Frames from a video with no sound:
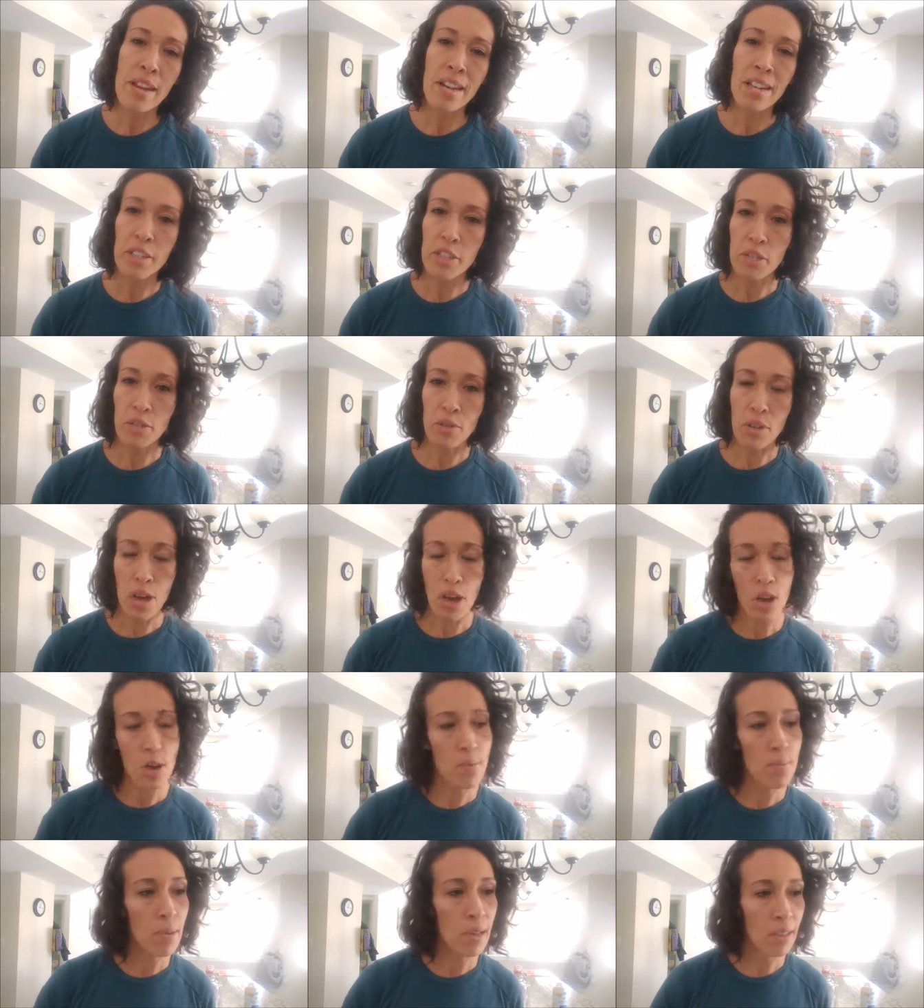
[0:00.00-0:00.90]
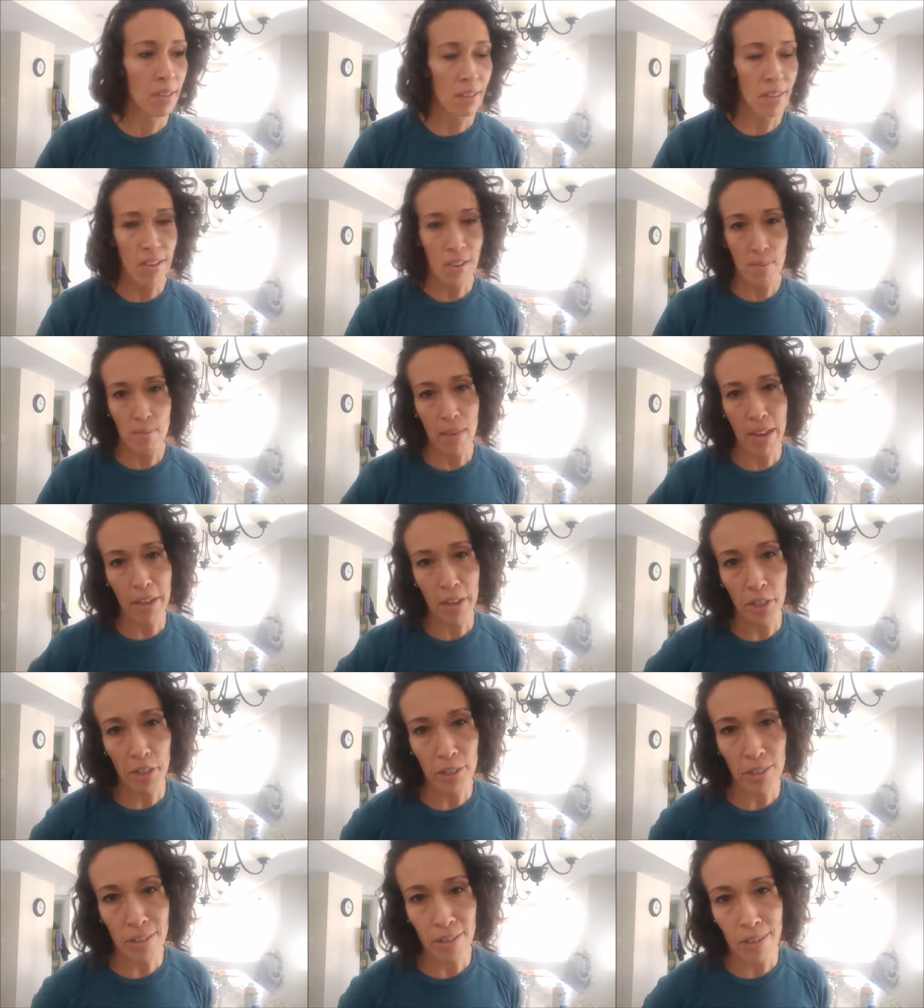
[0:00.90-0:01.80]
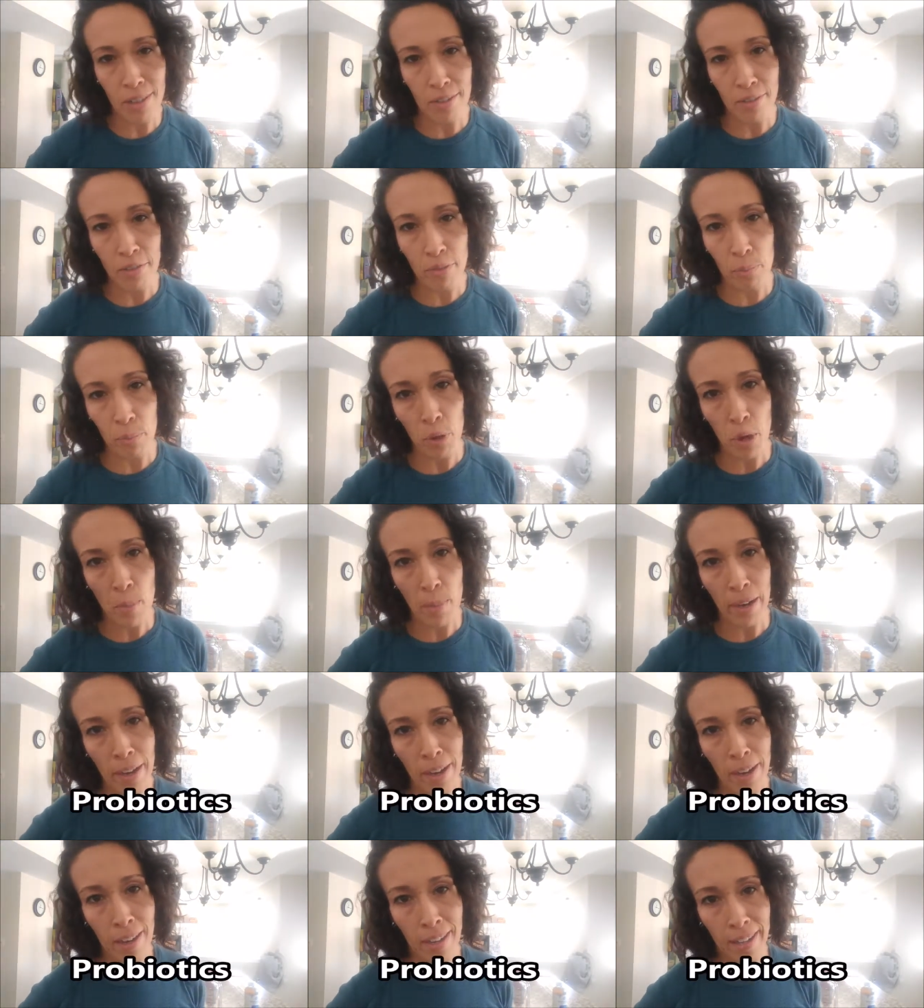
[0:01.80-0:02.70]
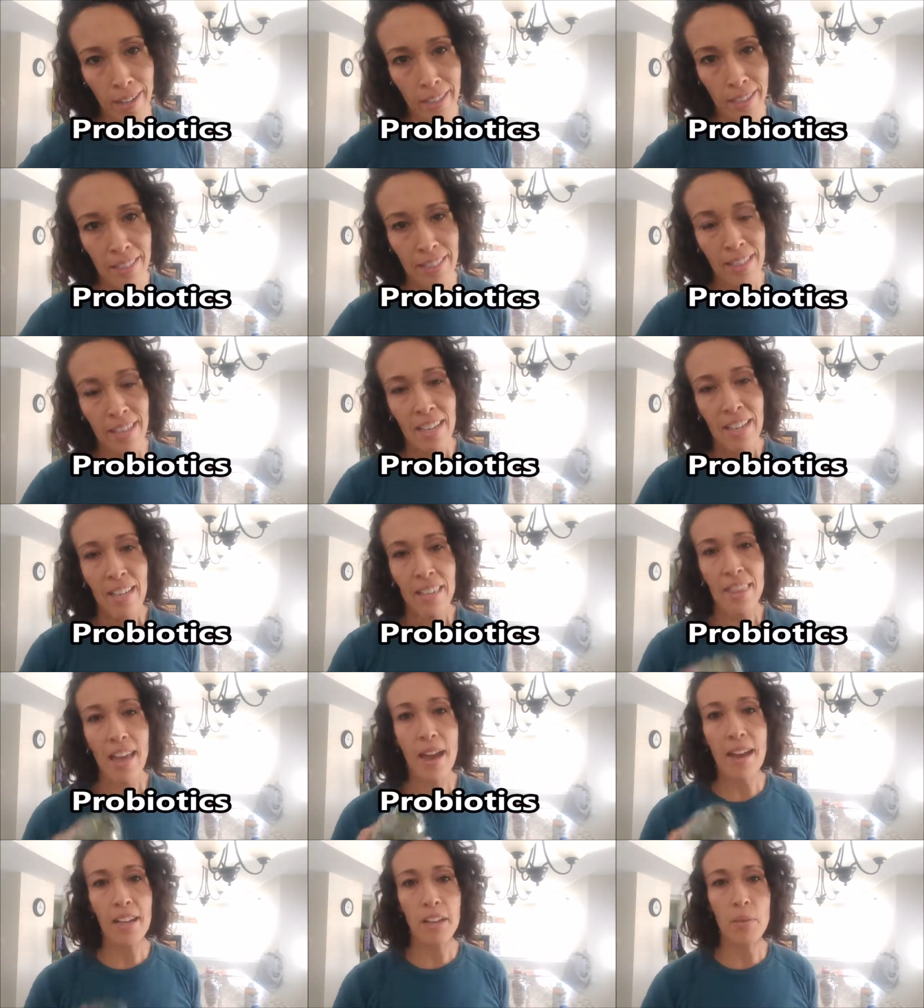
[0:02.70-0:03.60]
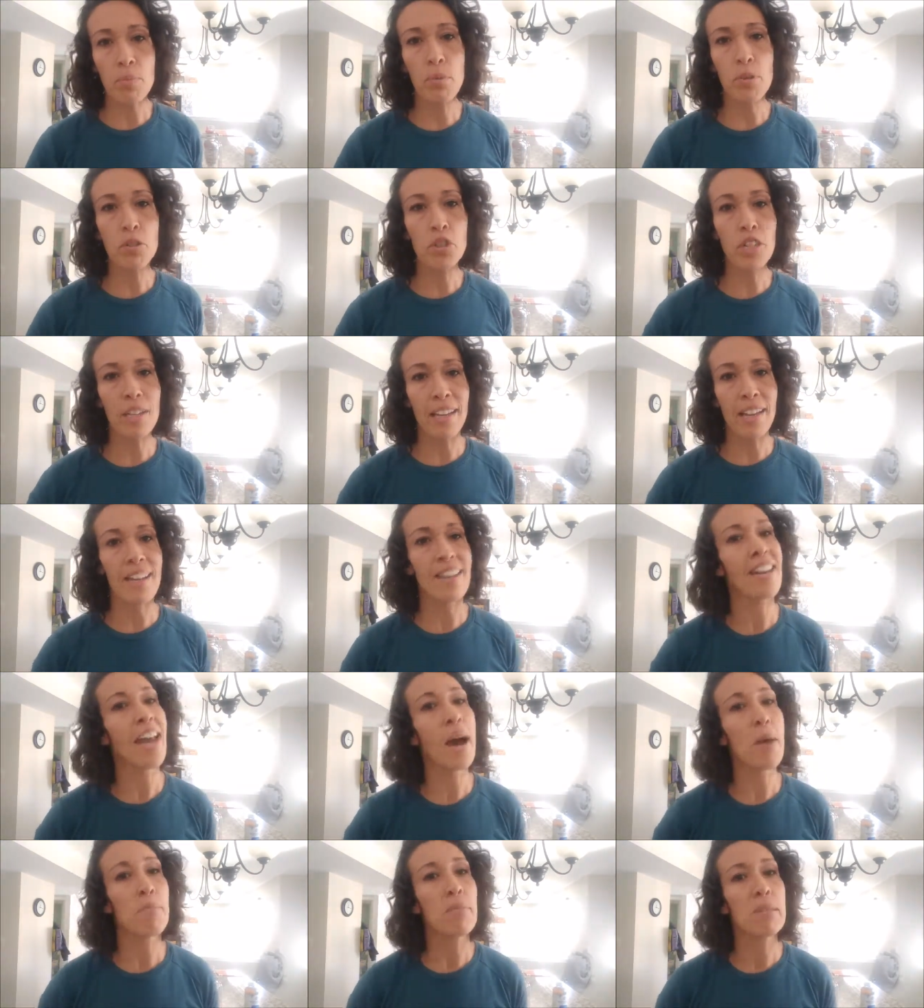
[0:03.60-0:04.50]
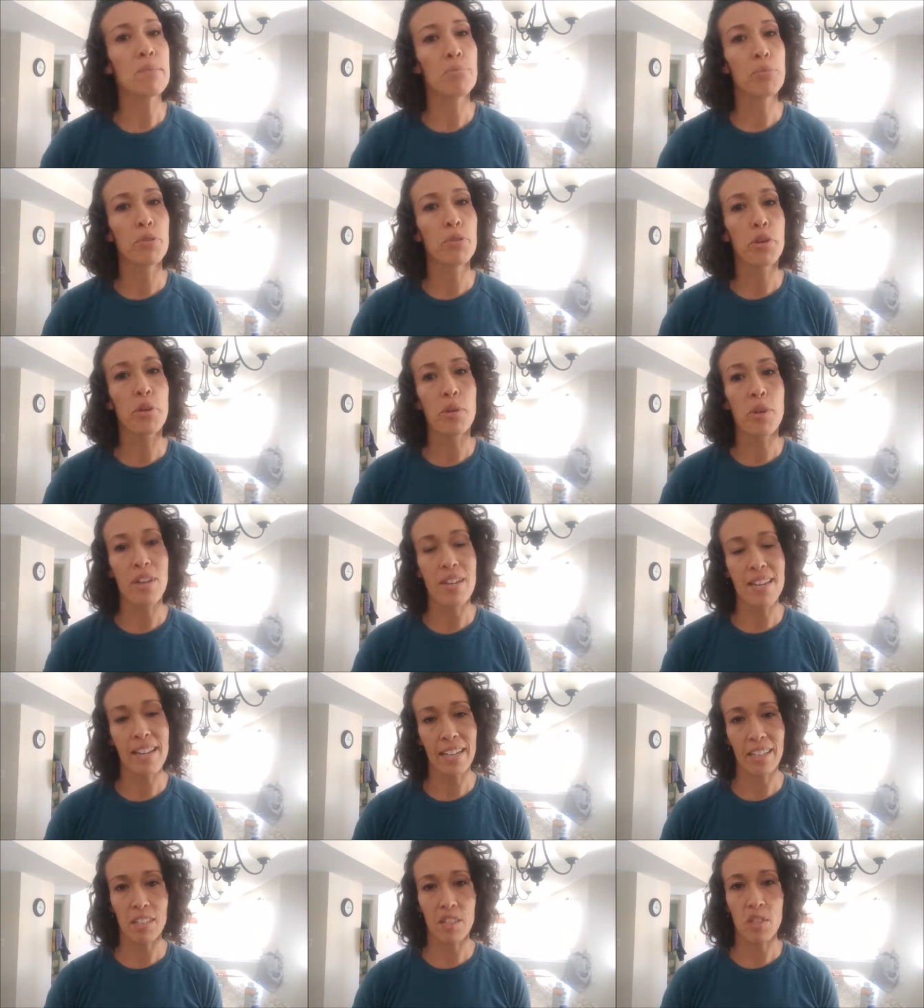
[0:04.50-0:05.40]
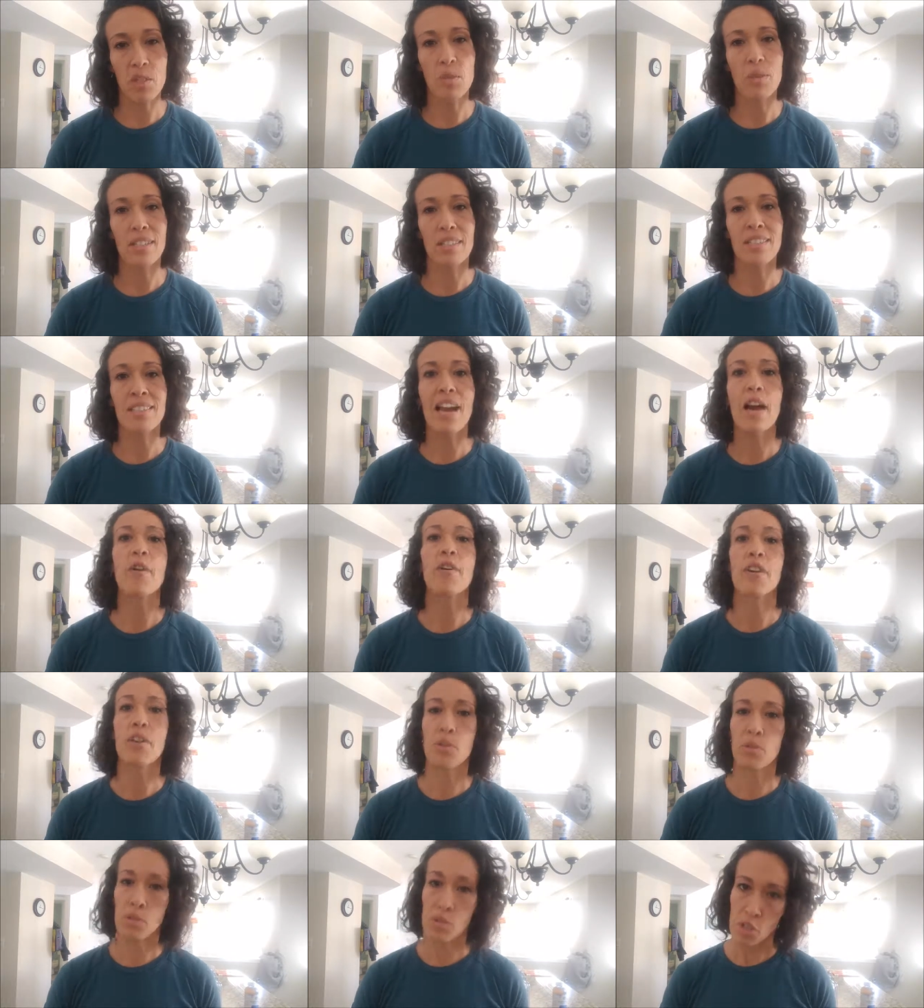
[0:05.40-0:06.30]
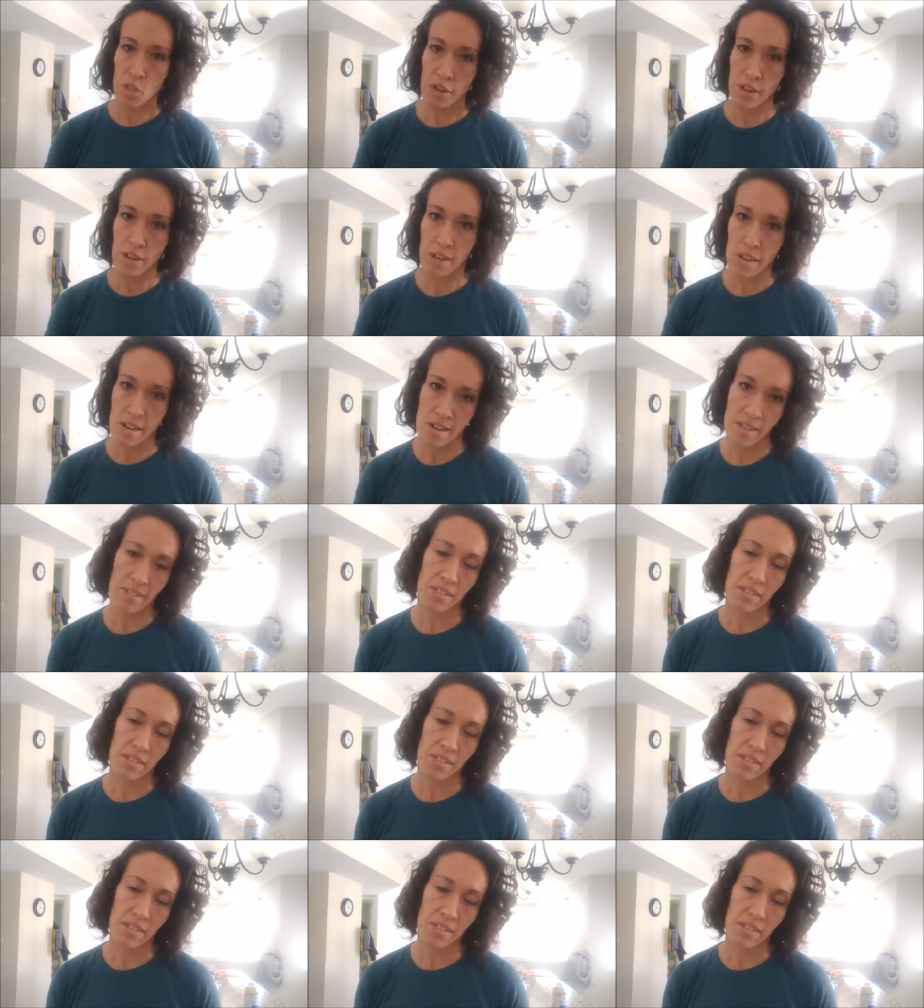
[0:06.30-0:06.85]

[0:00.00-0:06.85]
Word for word: there, you home makers of probiotics, that kombucha cannot be brewed next to a sourdough starter.